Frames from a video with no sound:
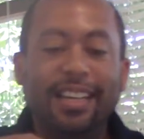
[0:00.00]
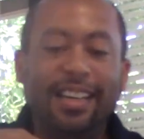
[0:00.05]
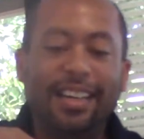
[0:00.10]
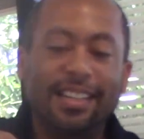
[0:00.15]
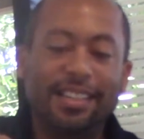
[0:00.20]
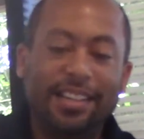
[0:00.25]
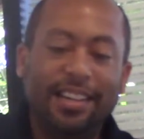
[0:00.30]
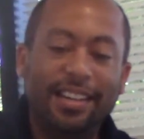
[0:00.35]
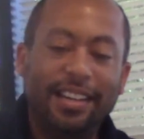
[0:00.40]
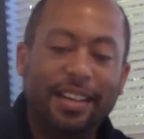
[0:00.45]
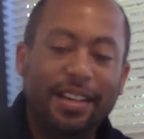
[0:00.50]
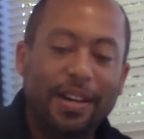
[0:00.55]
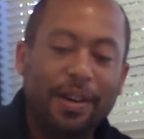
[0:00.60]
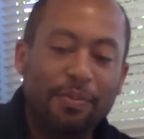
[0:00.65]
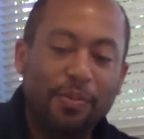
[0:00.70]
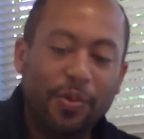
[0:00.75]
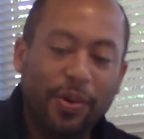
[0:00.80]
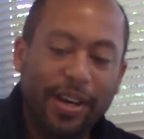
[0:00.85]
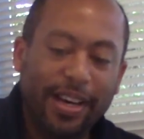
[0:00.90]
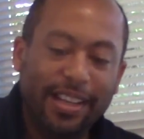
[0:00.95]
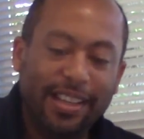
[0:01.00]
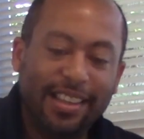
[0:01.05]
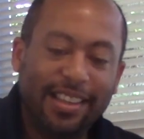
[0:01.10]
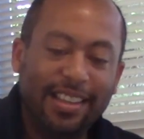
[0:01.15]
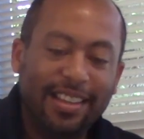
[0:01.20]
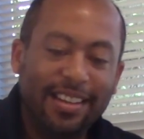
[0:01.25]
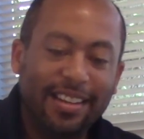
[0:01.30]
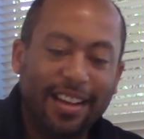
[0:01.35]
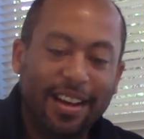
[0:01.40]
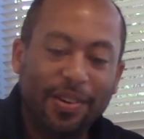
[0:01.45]
It's going to come with
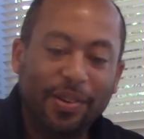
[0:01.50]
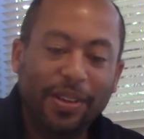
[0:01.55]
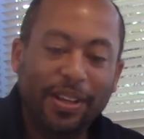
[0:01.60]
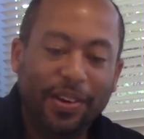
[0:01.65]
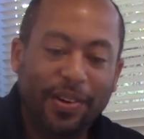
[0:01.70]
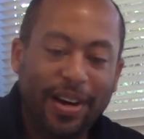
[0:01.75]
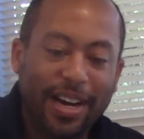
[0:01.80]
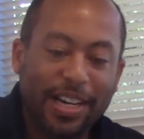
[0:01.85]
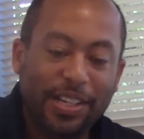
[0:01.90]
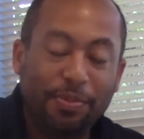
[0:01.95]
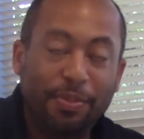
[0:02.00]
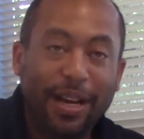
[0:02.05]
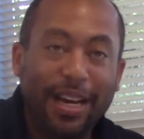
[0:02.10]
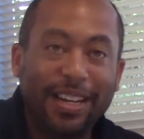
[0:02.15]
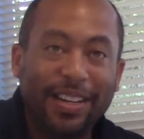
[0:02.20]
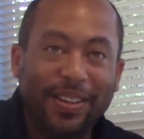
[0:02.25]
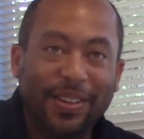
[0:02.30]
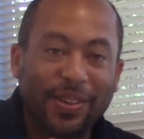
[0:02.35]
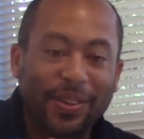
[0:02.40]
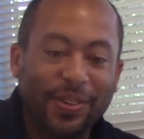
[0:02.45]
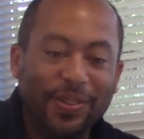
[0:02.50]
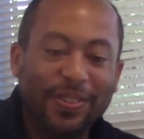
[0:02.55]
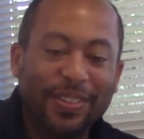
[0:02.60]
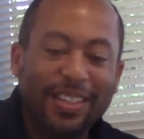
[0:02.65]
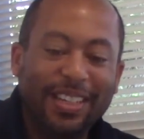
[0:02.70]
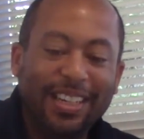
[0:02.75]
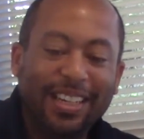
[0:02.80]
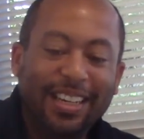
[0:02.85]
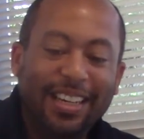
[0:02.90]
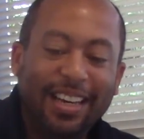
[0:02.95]
not only Crash Bandicoot,
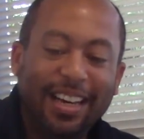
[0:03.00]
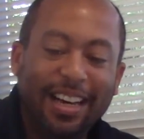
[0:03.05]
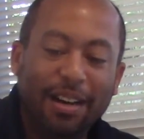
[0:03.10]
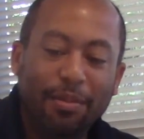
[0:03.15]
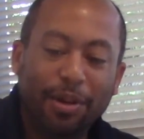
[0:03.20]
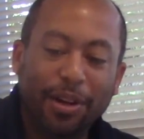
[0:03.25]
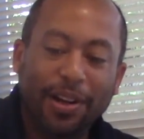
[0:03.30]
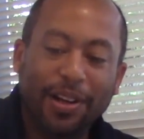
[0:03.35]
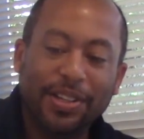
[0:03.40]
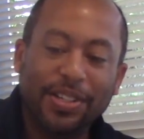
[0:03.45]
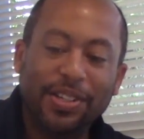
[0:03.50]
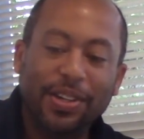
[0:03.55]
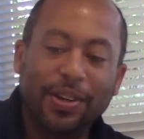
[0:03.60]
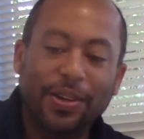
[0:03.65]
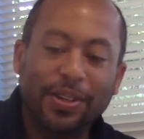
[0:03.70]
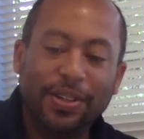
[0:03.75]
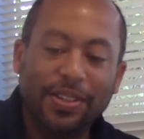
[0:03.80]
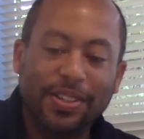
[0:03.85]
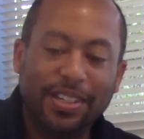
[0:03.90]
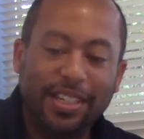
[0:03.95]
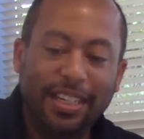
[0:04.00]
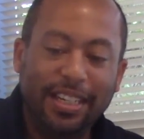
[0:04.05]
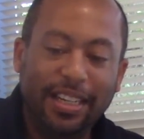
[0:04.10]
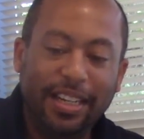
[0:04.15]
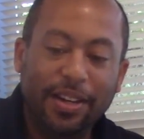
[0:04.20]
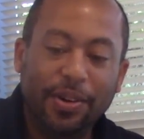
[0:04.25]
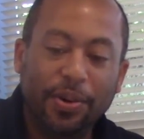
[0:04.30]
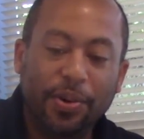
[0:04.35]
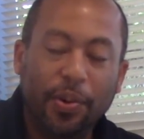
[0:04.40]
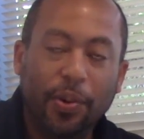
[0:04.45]
but also you'll see
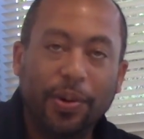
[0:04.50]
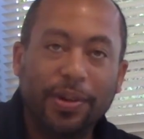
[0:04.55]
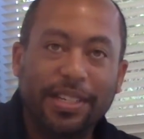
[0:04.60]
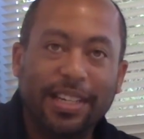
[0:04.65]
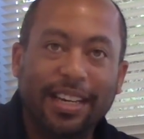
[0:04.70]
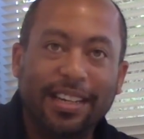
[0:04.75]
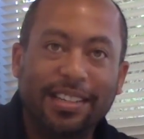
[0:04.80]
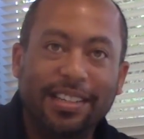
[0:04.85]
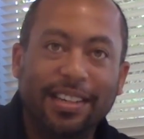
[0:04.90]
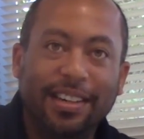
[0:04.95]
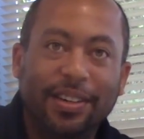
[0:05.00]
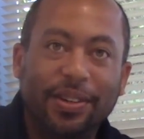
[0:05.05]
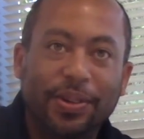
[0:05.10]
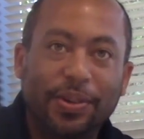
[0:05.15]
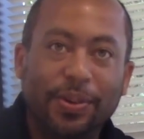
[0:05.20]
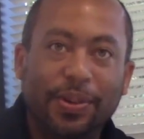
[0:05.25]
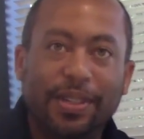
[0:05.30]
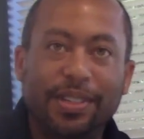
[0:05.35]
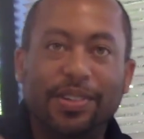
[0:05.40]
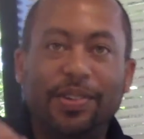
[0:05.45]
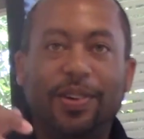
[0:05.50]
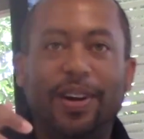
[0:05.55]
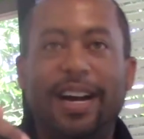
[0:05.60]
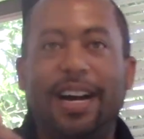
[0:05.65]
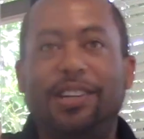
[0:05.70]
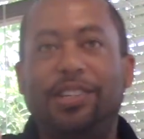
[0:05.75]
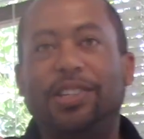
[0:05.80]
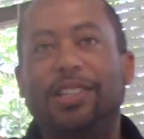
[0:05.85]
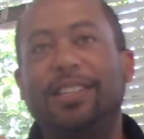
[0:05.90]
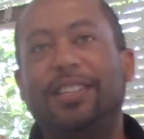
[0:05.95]
Neo Cortex here, who is
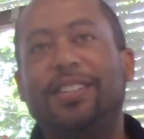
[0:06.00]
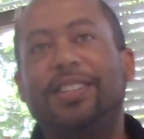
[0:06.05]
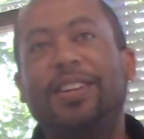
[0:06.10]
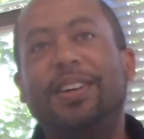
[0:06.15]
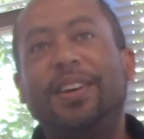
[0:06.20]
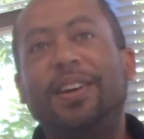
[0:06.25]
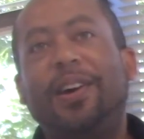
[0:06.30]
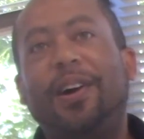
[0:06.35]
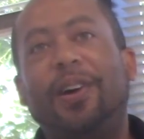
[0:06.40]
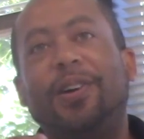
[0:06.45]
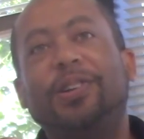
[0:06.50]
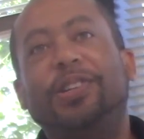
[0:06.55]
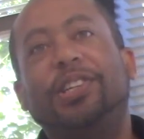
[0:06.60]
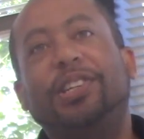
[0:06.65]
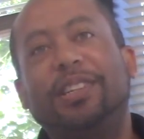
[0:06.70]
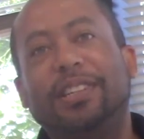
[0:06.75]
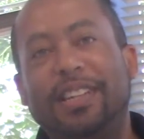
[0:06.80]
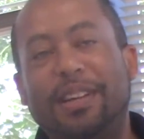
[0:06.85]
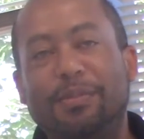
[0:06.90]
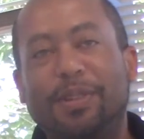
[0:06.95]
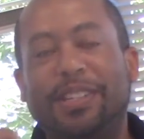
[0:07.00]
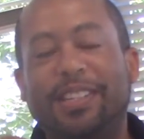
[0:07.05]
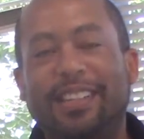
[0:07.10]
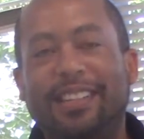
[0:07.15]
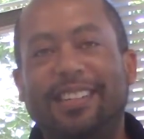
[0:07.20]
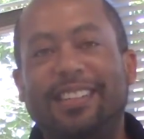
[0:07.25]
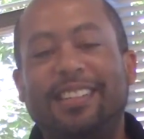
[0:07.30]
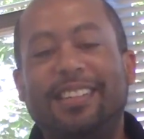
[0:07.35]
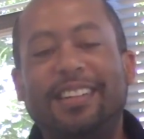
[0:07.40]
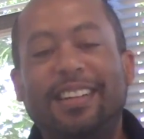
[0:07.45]
Crash's arch
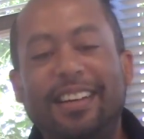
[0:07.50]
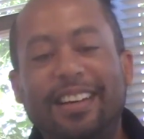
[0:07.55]
nemesis.